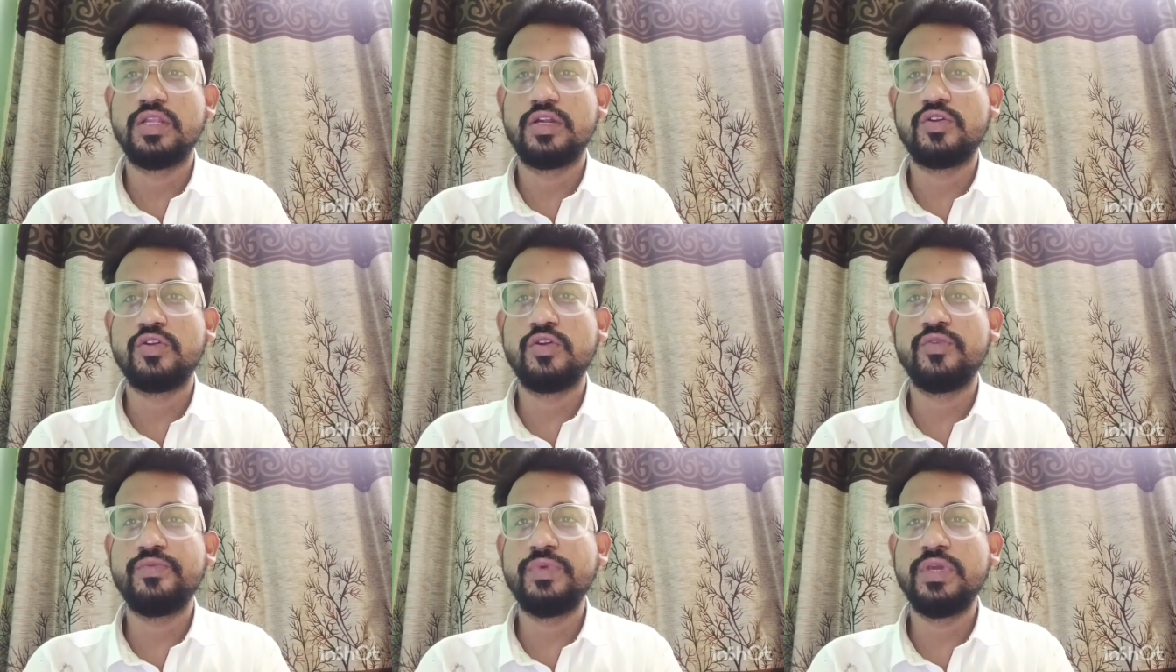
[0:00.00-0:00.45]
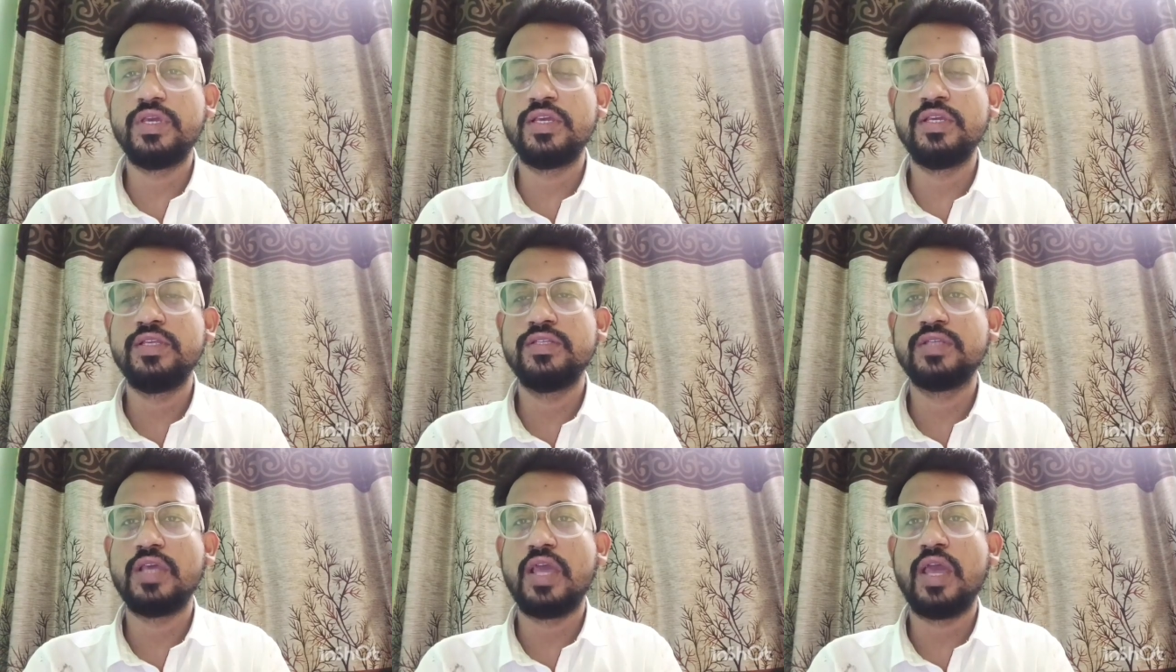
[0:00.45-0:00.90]
The
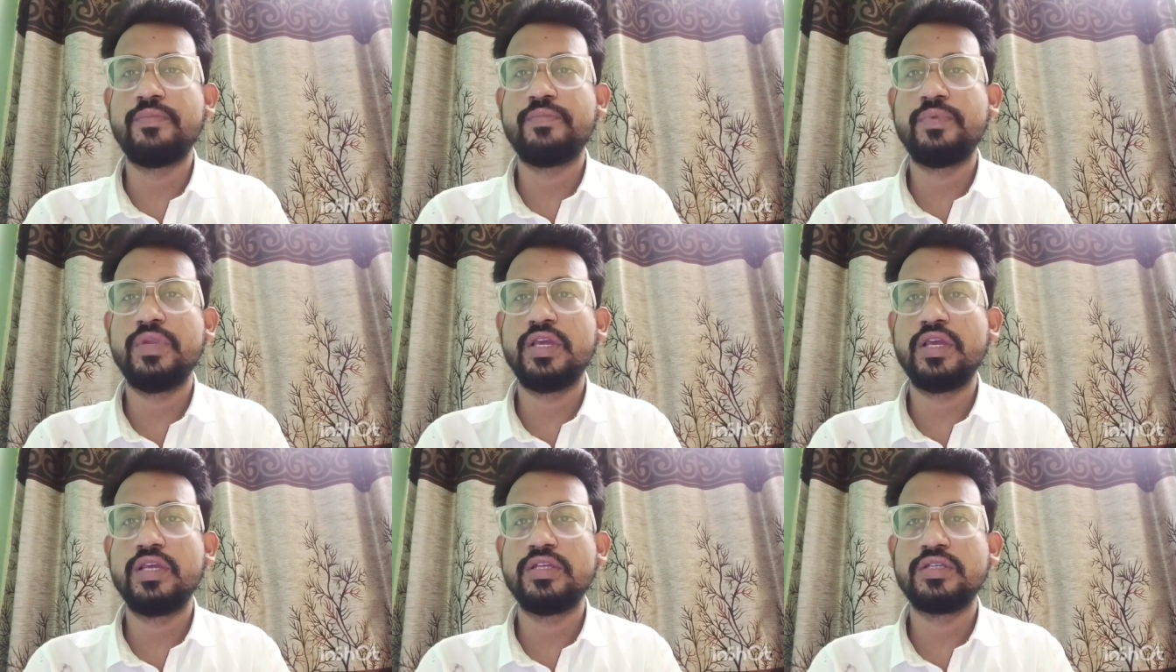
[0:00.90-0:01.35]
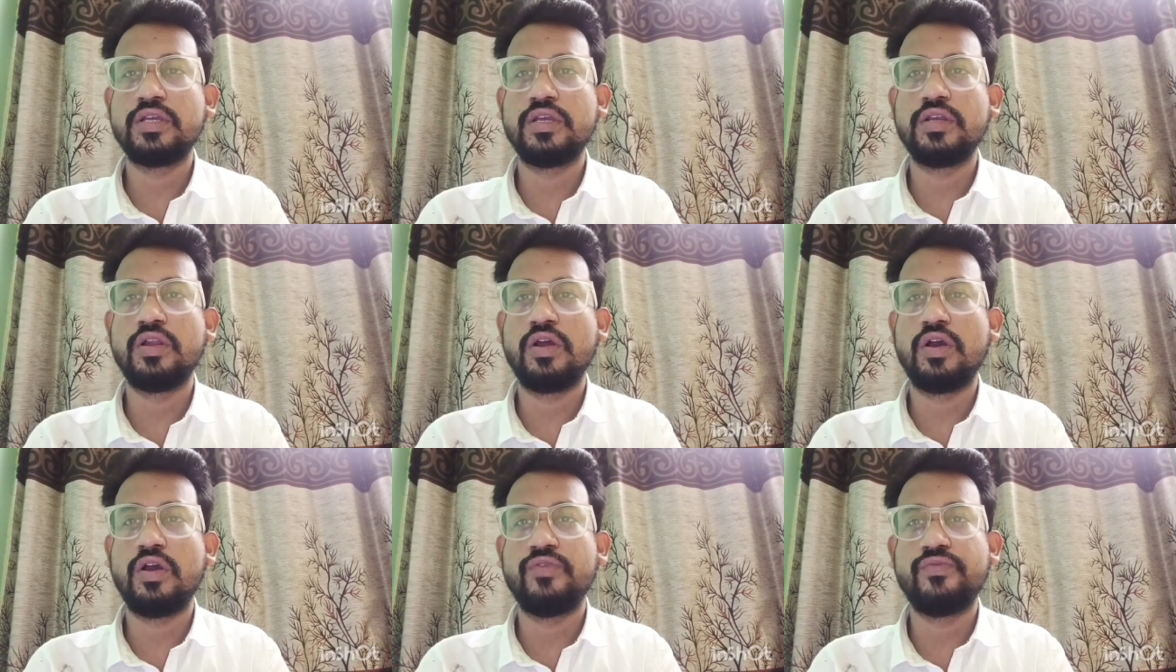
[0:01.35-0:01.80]
topic is
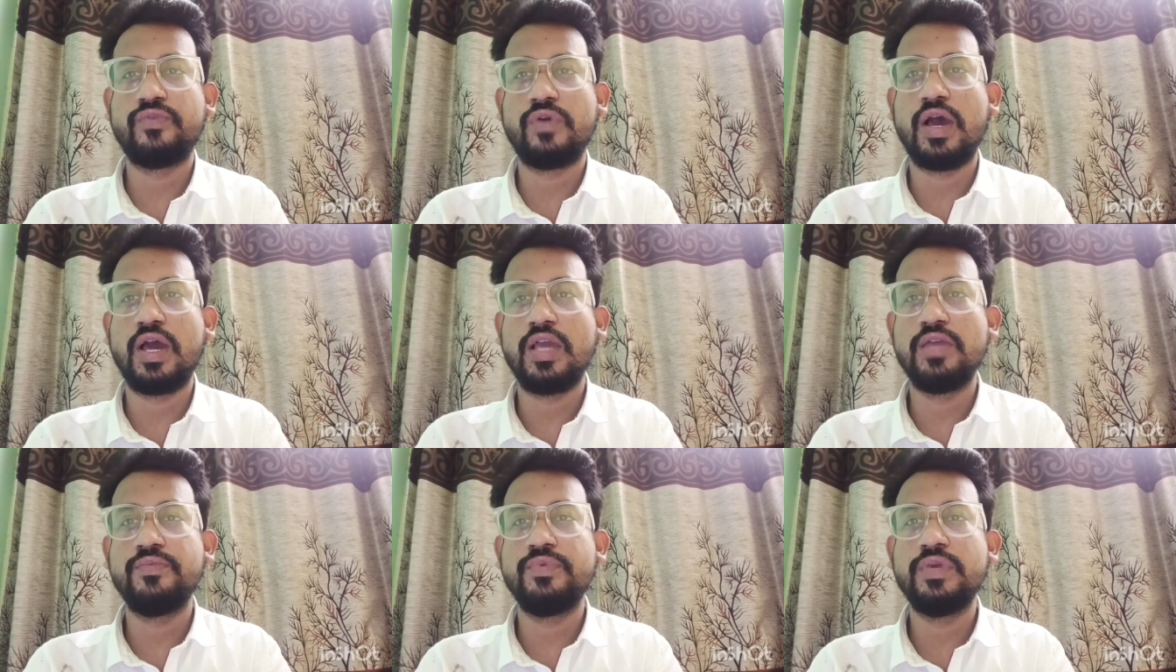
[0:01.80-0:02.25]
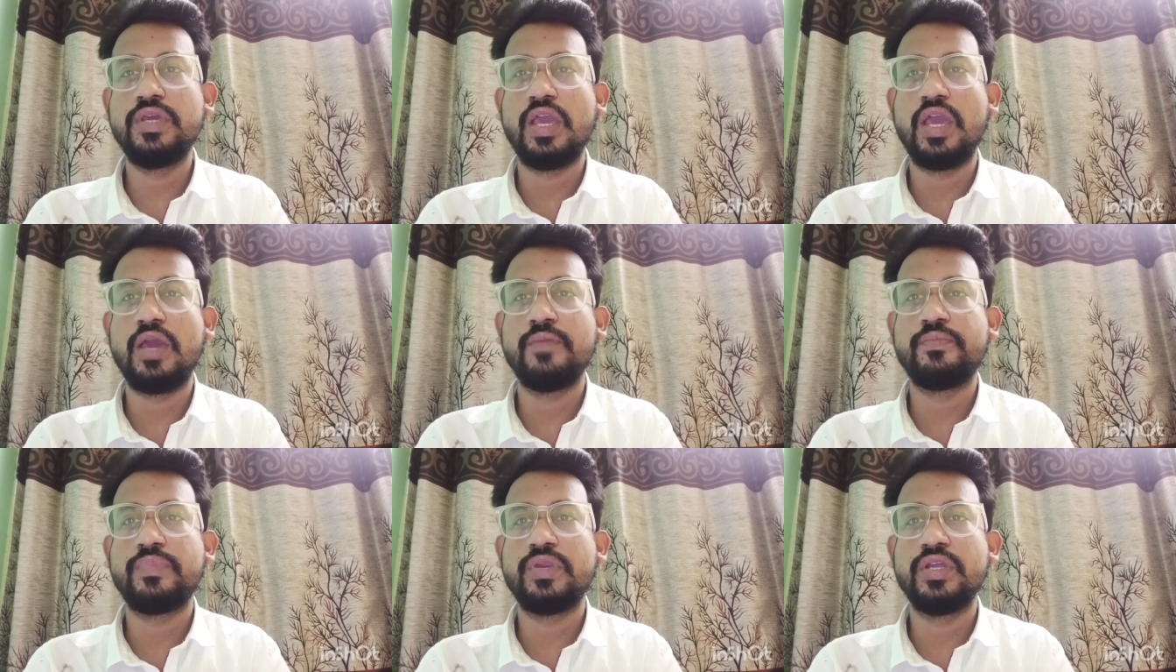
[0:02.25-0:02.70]
application of
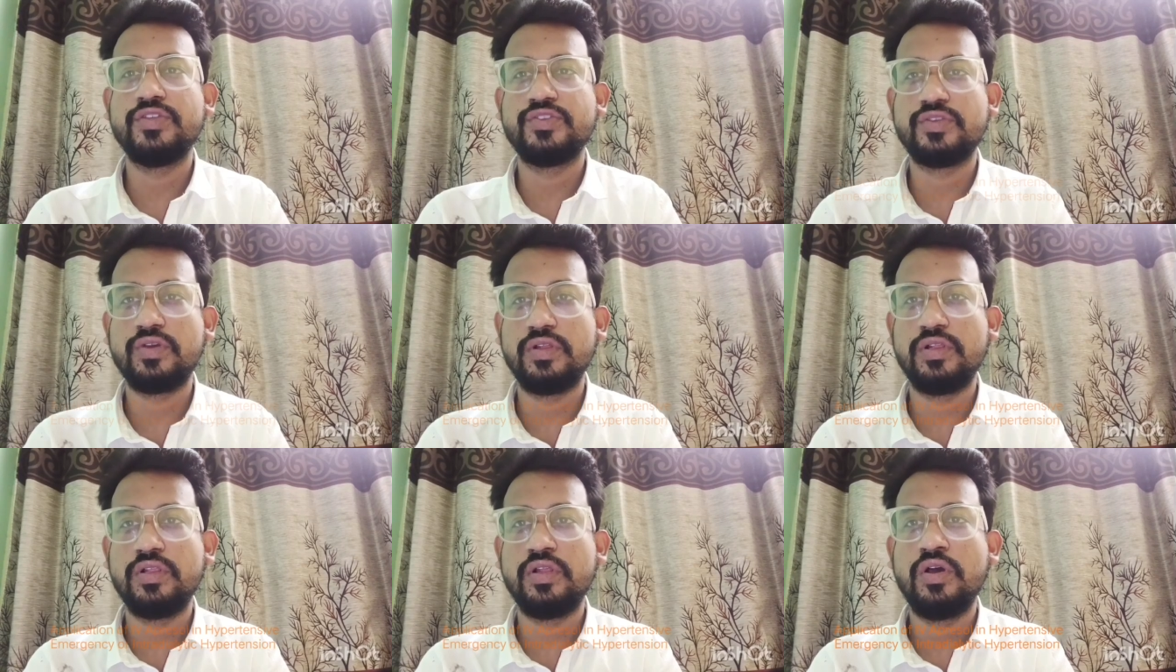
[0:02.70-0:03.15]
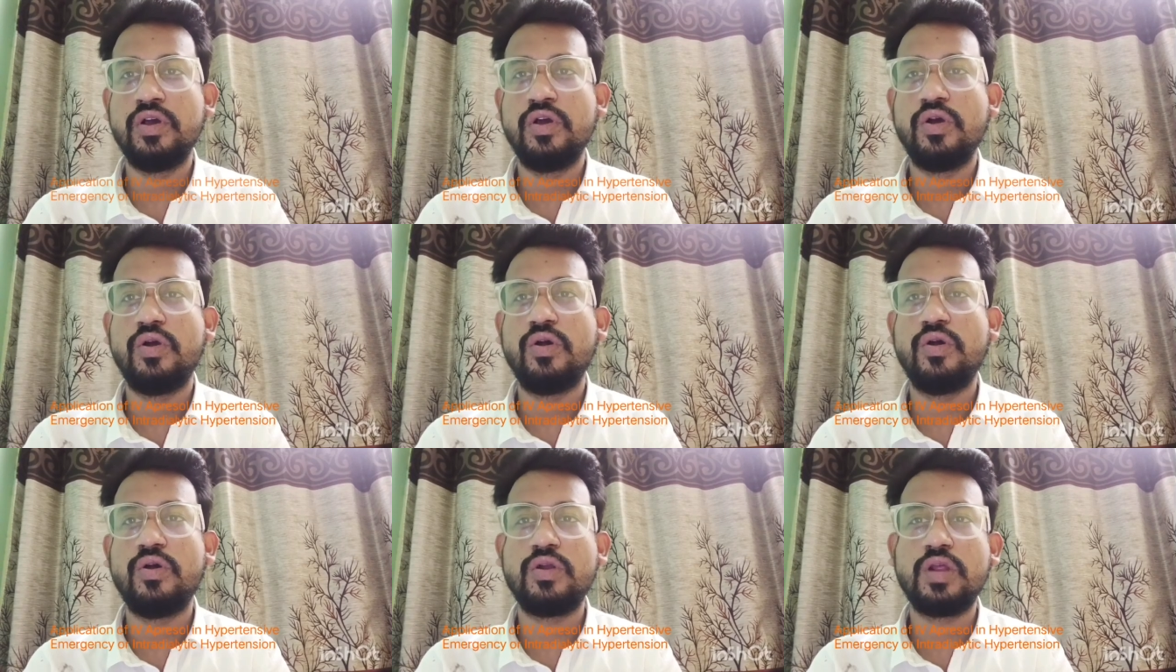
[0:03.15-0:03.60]
IV Apresol